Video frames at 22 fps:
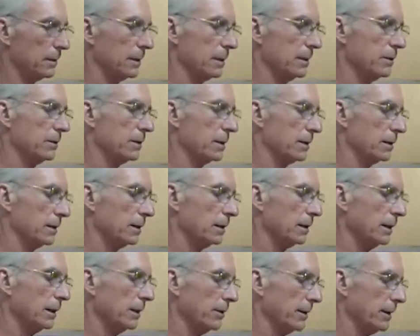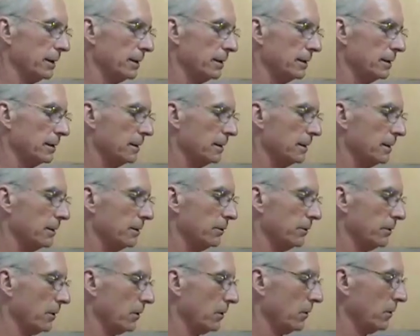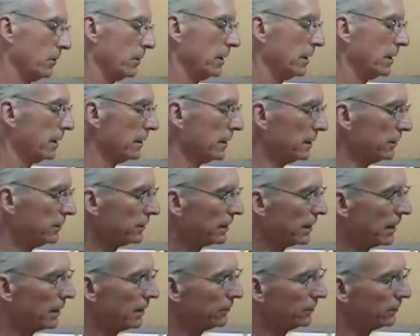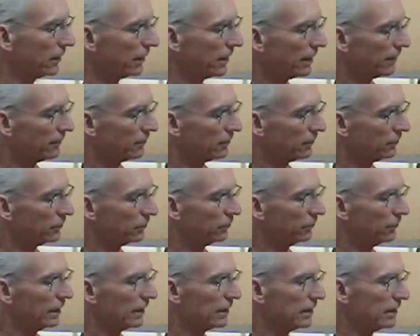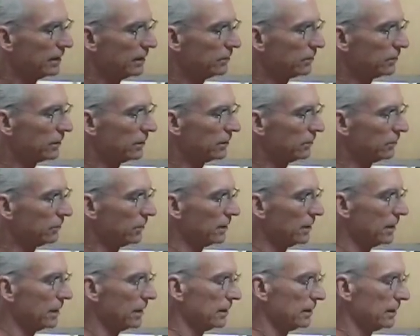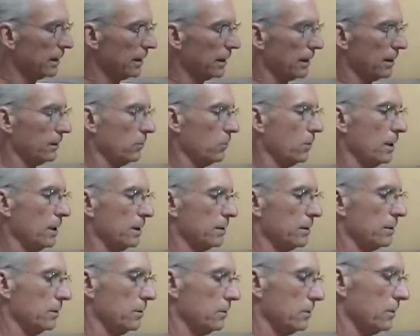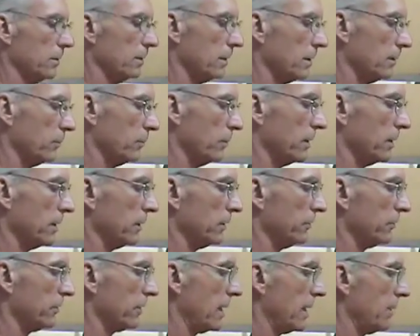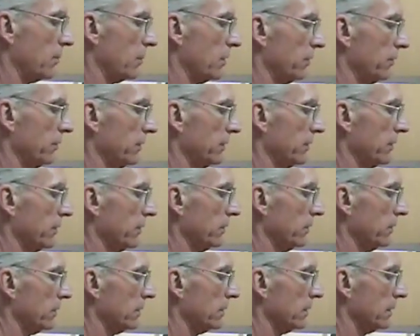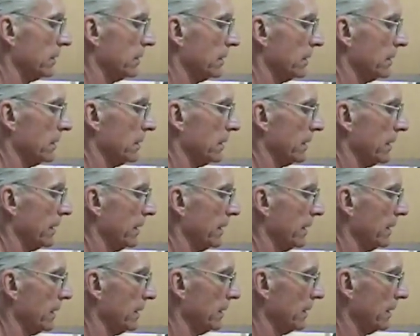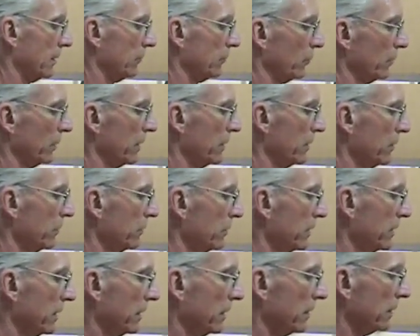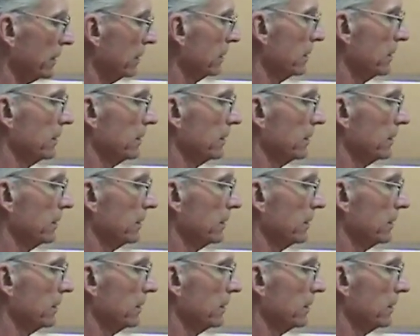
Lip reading: These can clear it. So in this case, I have this a set distance that I want to bring the stop over to, and I'm reusing